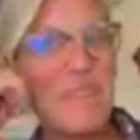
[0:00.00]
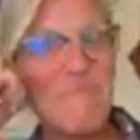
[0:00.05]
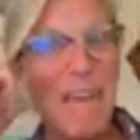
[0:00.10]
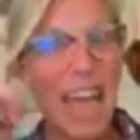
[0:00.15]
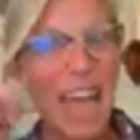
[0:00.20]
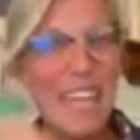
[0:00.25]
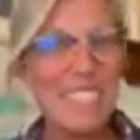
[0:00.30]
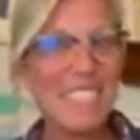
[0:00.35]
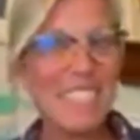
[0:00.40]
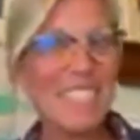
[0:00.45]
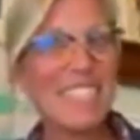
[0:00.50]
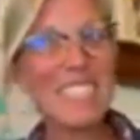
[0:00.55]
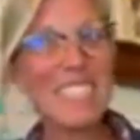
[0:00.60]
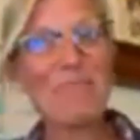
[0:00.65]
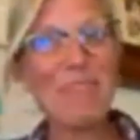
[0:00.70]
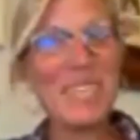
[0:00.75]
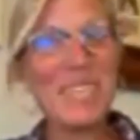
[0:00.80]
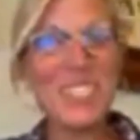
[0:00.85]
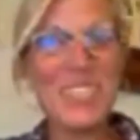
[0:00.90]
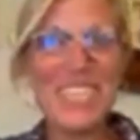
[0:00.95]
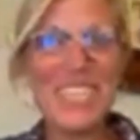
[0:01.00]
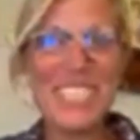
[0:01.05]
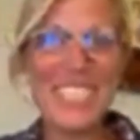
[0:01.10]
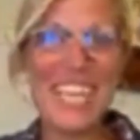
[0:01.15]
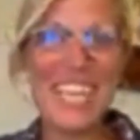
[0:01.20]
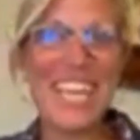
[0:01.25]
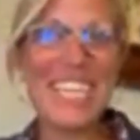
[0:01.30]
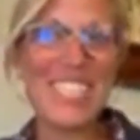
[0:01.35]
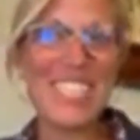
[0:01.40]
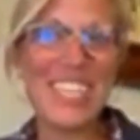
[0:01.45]
back to the Special
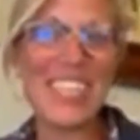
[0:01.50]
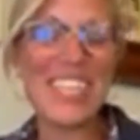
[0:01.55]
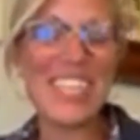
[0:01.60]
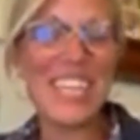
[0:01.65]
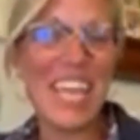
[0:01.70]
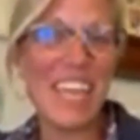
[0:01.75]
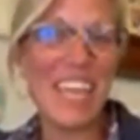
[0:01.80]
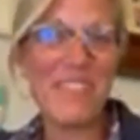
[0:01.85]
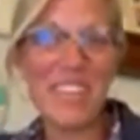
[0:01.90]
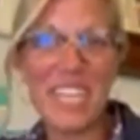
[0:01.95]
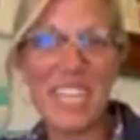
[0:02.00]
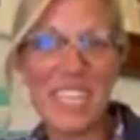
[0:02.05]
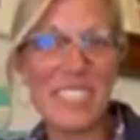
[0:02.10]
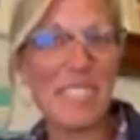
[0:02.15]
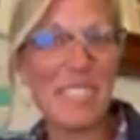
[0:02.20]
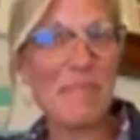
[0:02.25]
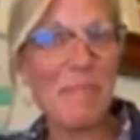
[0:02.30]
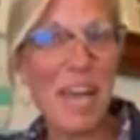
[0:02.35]
Education and Advocacy